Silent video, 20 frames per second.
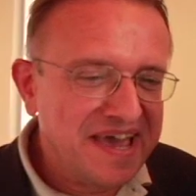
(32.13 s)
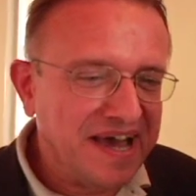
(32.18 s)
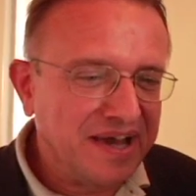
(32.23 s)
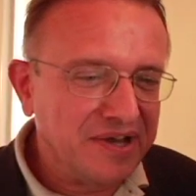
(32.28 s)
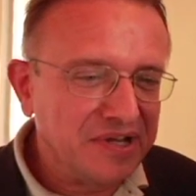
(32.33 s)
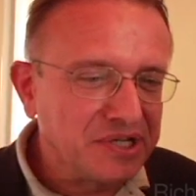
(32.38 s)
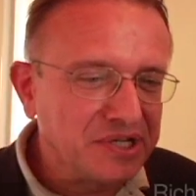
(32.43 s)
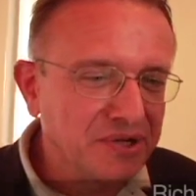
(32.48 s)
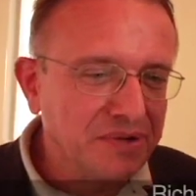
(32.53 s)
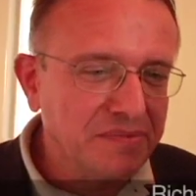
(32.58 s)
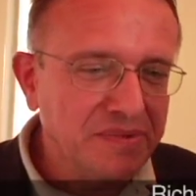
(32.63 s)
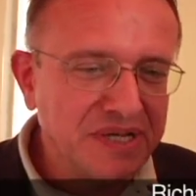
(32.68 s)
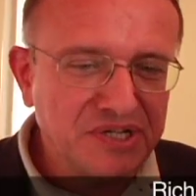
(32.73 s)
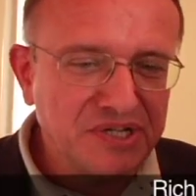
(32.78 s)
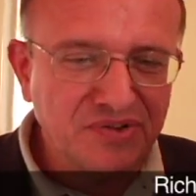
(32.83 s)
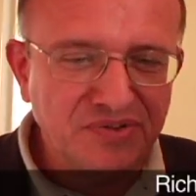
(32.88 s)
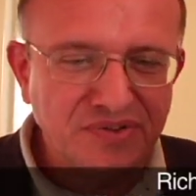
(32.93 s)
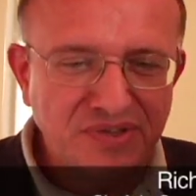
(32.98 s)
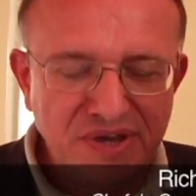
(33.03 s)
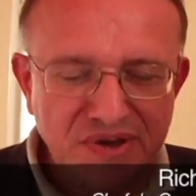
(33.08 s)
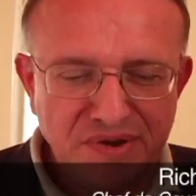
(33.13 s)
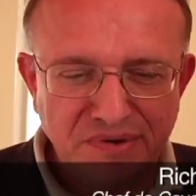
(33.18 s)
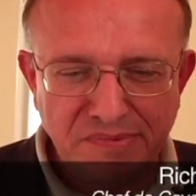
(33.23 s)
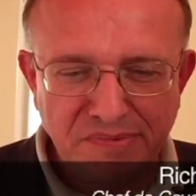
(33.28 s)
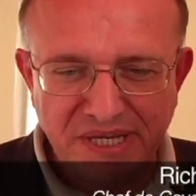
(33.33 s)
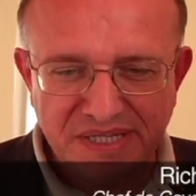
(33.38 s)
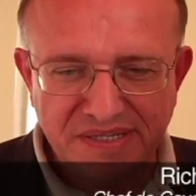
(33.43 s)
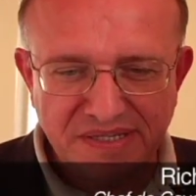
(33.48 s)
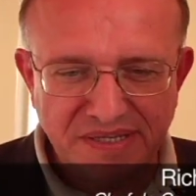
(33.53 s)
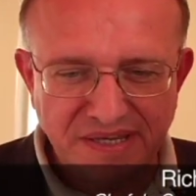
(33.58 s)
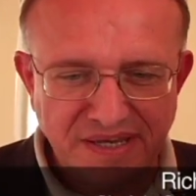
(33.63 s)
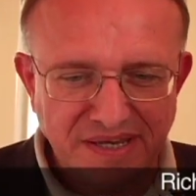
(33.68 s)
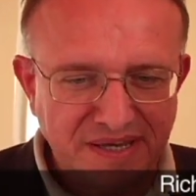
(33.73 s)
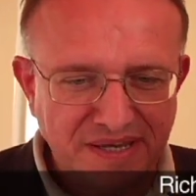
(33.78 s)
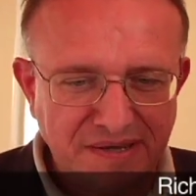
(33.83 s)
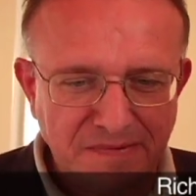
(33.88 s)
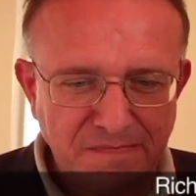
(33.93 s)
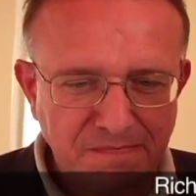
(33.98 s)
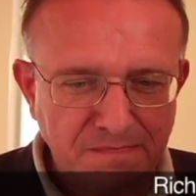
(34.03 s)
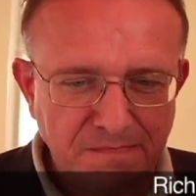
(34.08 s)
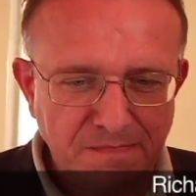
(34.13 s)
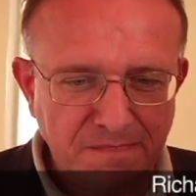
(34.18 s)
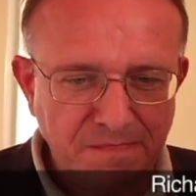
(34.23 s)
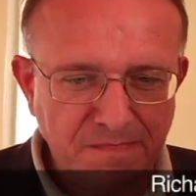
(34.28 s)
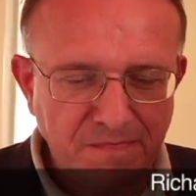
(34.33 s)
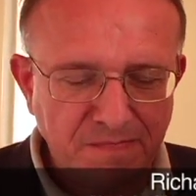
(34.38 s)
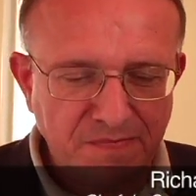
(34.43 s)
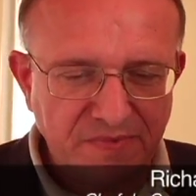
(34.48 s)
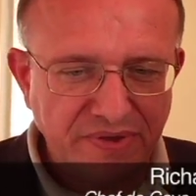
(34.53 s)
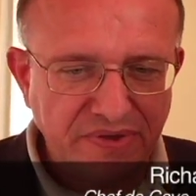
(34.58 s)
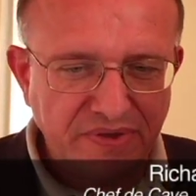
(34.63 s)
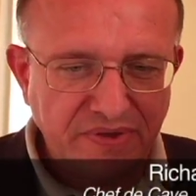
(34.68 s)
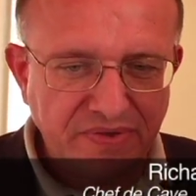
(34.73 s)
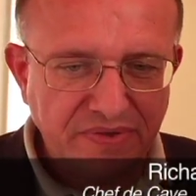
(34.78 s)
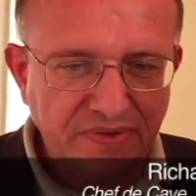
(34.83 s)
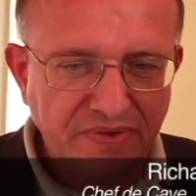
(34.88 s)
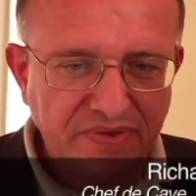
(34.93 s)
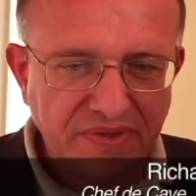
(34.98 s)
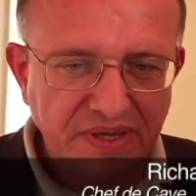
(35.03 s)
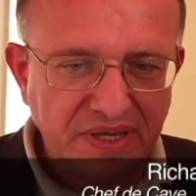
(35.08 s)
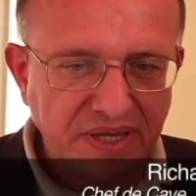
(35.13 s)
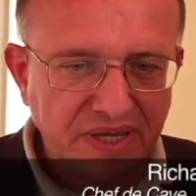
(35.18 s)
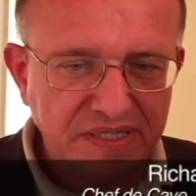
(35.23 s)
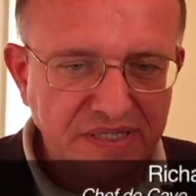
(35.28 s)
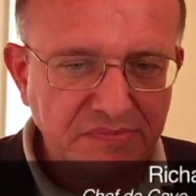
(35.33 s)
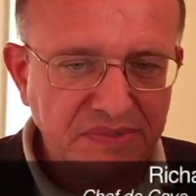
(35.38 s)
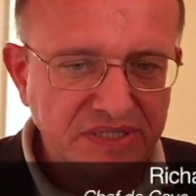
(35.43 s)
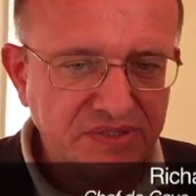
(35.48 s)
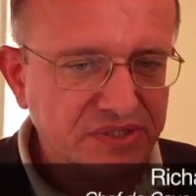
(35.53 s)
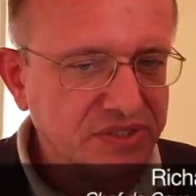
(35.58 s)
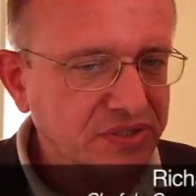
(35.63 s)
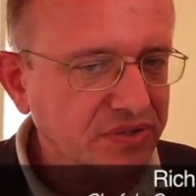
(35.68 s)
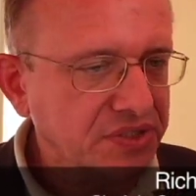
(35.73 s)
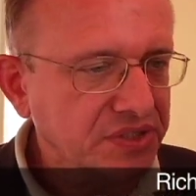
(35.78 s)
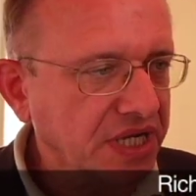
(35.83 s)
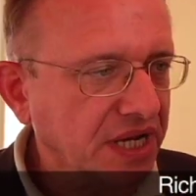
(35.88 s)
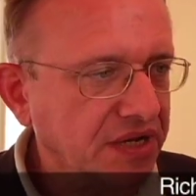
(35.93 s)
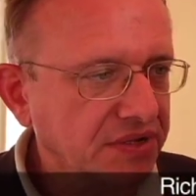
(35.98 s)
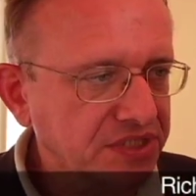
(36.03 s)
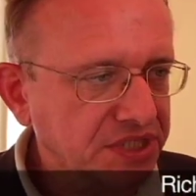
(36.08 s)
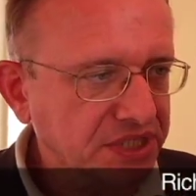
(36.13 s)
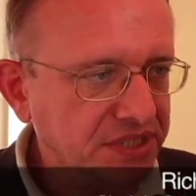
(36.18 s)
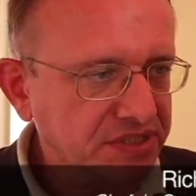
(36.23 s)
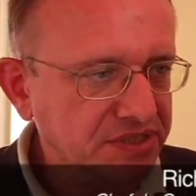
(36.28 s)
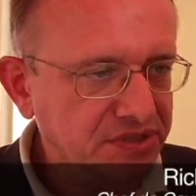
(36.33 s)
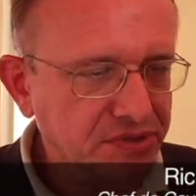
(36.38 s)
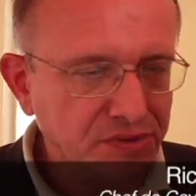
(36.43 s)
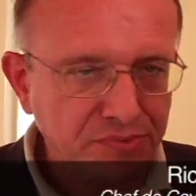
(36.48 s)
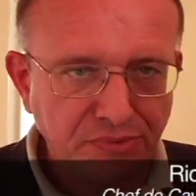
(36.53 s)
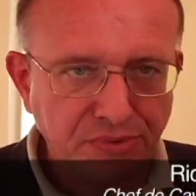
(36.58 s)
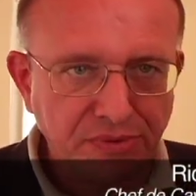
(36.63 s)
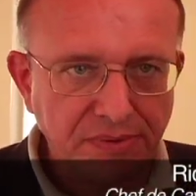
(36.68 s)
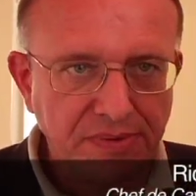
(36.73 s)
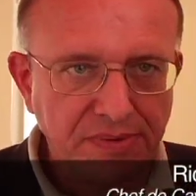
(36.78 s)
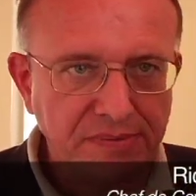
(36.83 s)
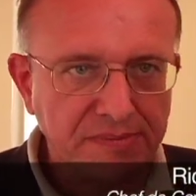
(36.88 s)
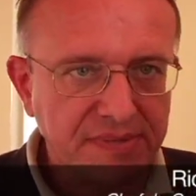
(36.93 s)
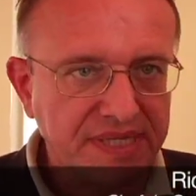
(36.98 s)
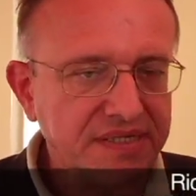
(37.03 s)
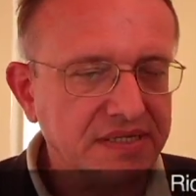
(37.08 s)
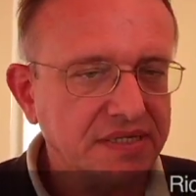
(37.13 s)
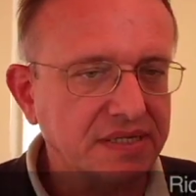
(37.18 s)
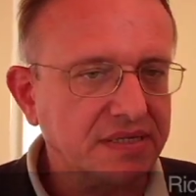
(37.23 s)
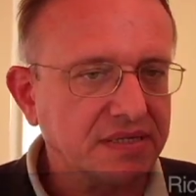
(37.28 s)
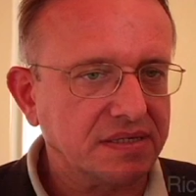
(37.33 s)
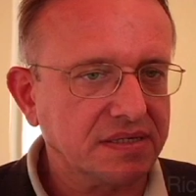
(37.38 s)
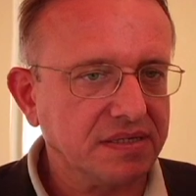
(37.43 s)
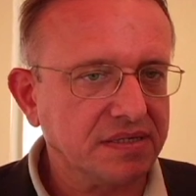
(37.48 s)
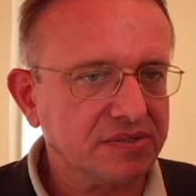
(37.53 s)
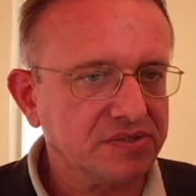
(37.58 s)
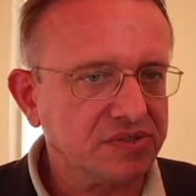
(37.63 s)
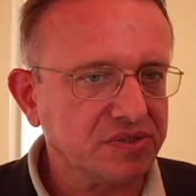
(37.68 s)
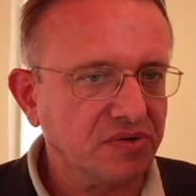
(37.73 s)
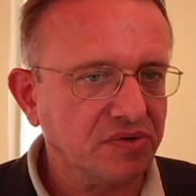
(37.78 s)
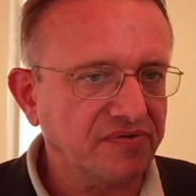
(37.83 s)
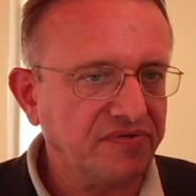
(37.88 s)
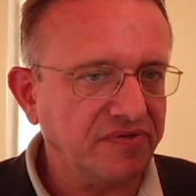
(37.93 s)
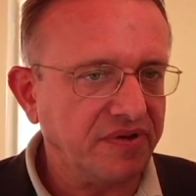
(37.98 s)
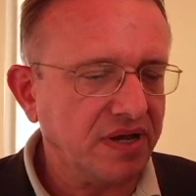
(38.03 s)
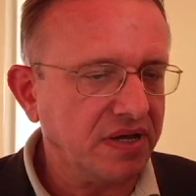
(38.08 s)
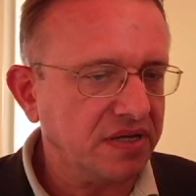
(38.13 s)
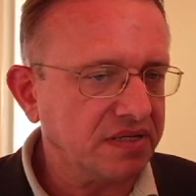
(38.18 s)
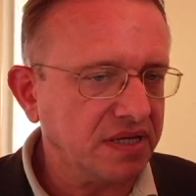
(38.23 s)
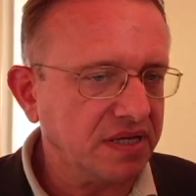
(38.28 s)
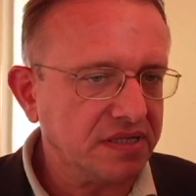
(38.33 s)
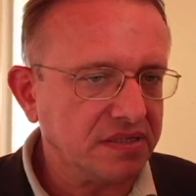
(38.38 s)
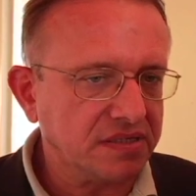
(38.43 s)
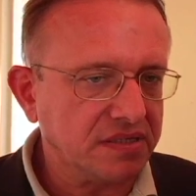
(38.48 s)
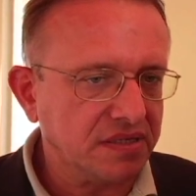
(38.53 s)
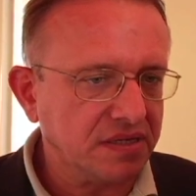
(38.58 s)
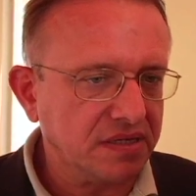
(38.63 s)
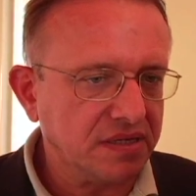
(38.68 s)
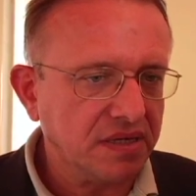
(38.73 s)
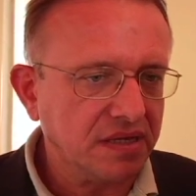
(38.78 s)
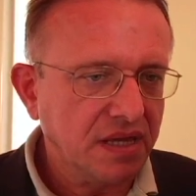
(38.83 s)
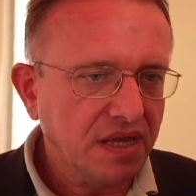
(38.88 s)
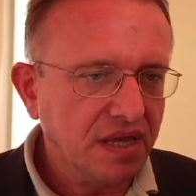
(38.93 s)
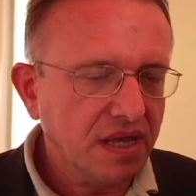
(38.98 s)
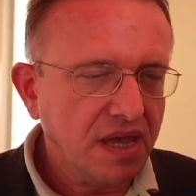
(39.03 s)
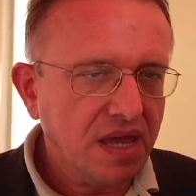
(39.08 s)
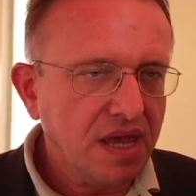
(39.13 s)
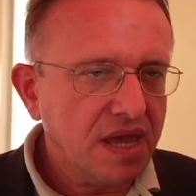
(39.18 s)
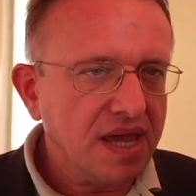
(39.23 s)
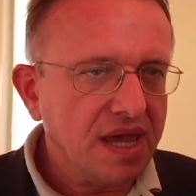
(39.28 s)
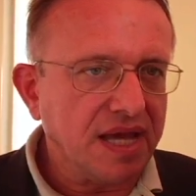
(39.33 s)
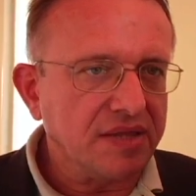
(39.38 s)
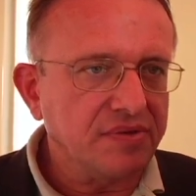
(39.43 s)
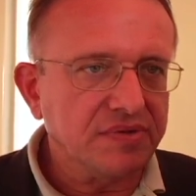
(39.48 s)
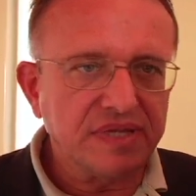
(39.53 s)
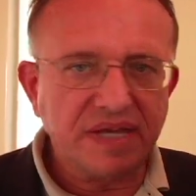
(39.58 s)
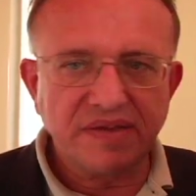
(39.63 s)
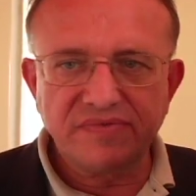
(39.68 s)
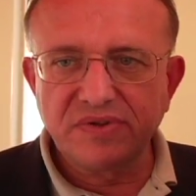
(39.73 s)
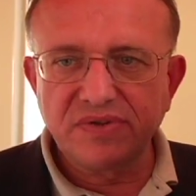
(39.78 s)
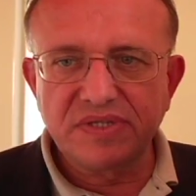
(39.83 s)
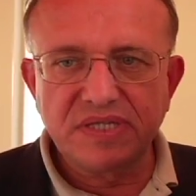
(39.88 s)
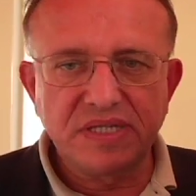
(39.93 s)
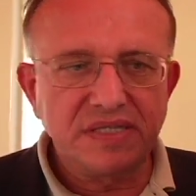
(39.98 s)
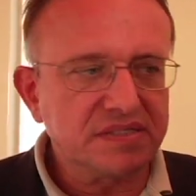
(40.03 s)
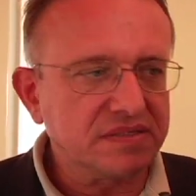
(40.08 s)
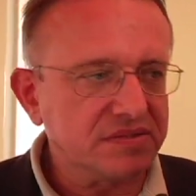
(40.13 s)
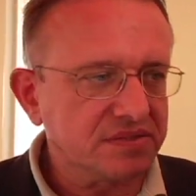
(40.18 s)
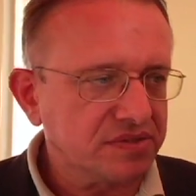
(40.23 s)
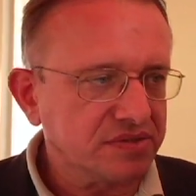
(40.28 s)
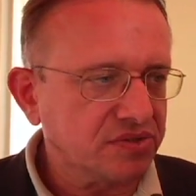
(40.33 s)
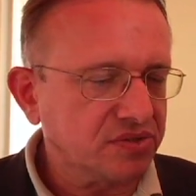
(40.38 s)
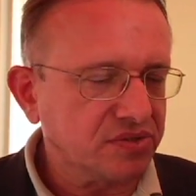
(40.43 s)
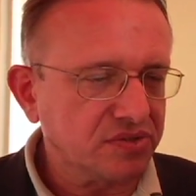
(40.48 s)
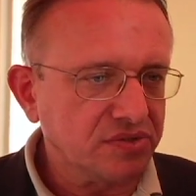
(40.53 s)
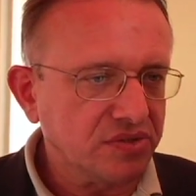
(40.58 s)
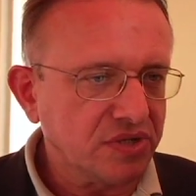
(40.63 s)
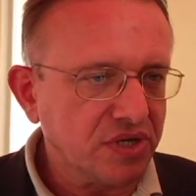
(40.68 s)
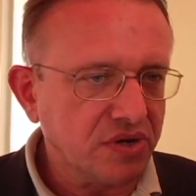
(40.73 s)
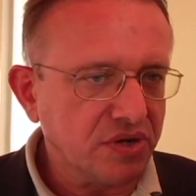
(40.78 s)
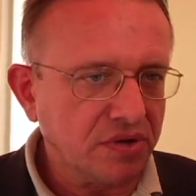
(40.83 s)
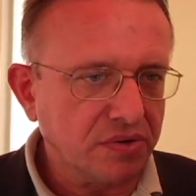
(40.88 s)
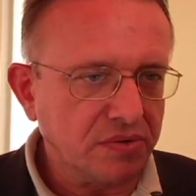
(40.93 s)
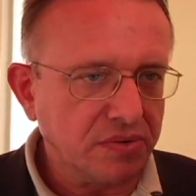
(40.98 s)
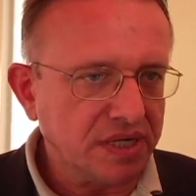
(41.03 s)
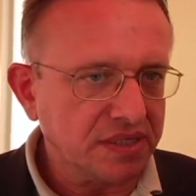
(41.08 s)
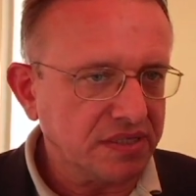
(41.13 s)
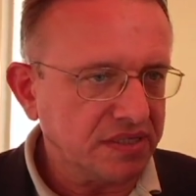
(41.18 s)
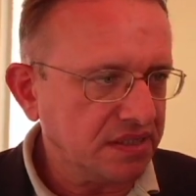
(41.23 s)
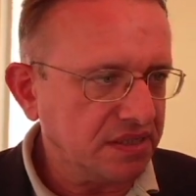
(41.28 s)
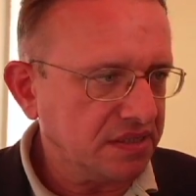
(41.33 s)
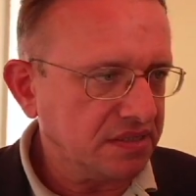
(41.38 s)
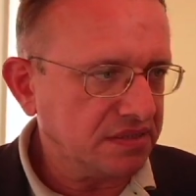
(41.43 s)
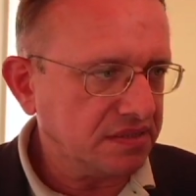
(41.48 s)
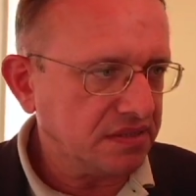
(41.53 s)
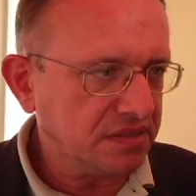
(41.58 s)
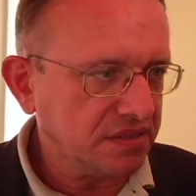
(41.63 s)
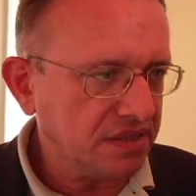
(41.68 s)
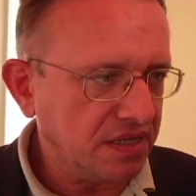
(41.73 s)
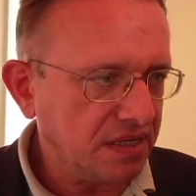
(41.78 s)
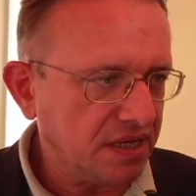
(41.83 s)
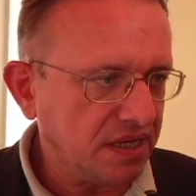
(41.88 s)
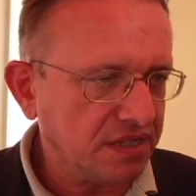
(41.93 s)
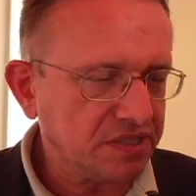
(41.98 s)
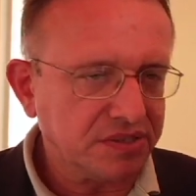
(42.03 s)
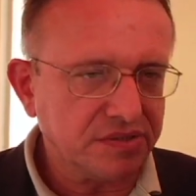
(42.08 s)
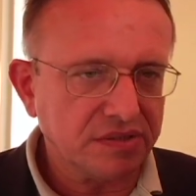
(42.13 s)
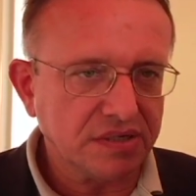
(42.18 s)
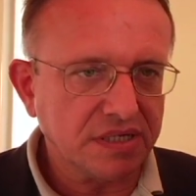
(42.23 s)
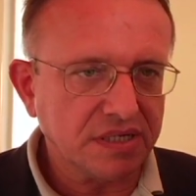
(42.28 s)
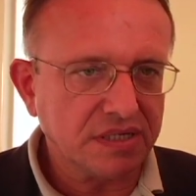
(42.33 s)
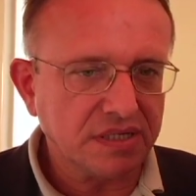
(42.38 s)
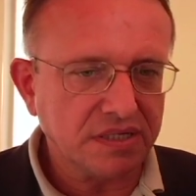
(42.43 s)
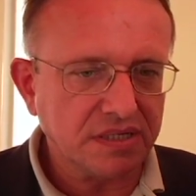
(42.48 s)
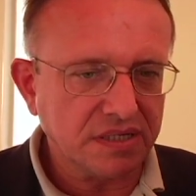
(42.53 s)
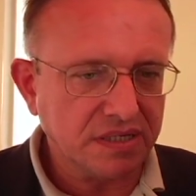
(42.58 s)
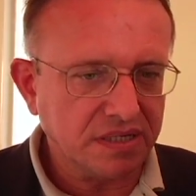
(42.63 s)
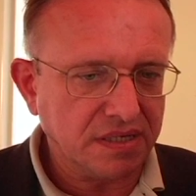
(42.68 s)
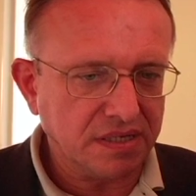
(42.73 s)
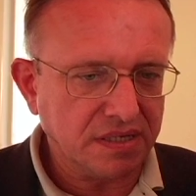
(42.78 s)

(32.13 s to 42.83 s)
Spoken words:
I assume I should know, but the thing has been so challenging, so problematic so far that I don't have the distance to know what it is, actually, and